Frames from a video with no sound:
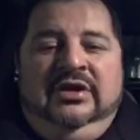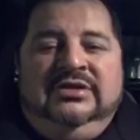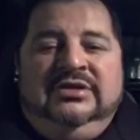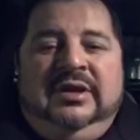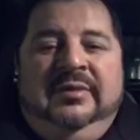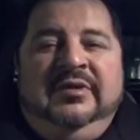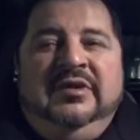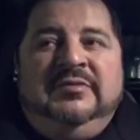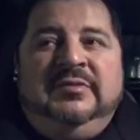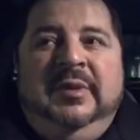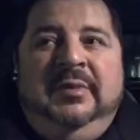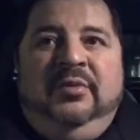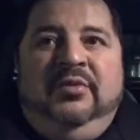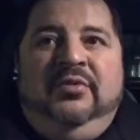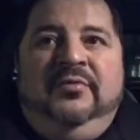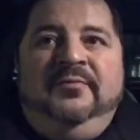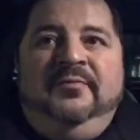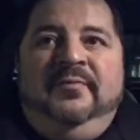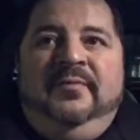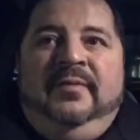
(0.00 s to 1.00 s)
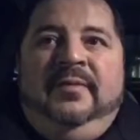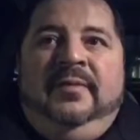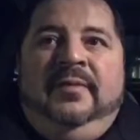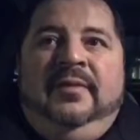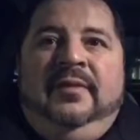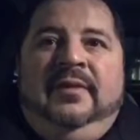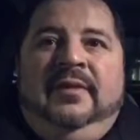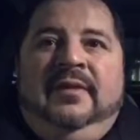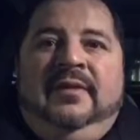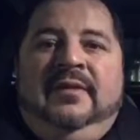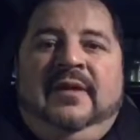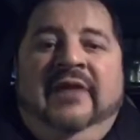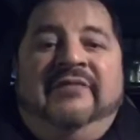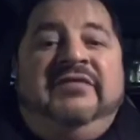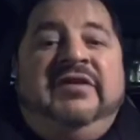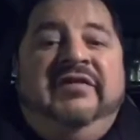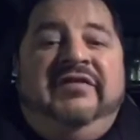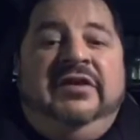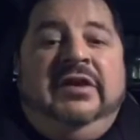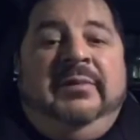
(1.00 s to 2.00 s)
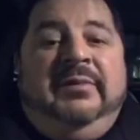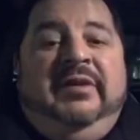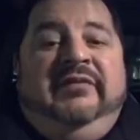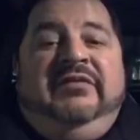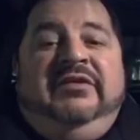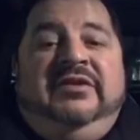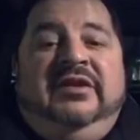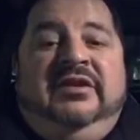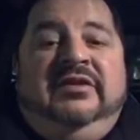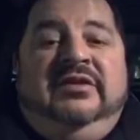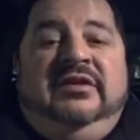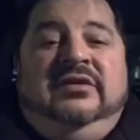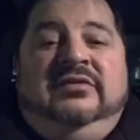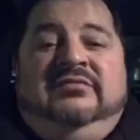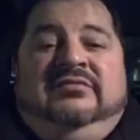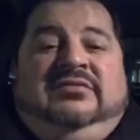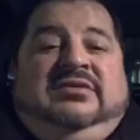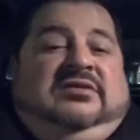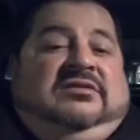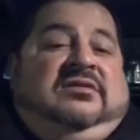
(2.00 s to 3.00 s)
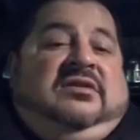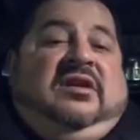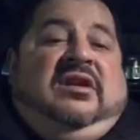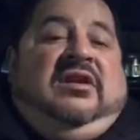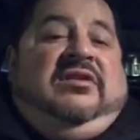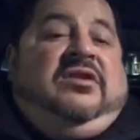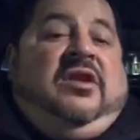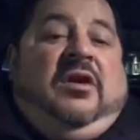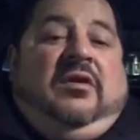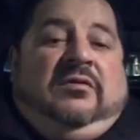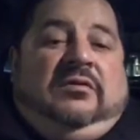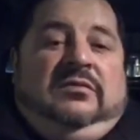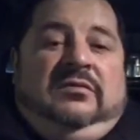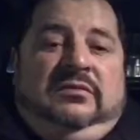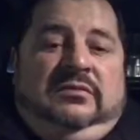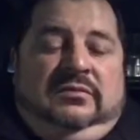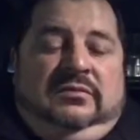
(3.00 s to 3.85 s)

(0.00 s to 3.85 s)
Some of these people have given up everything that they know,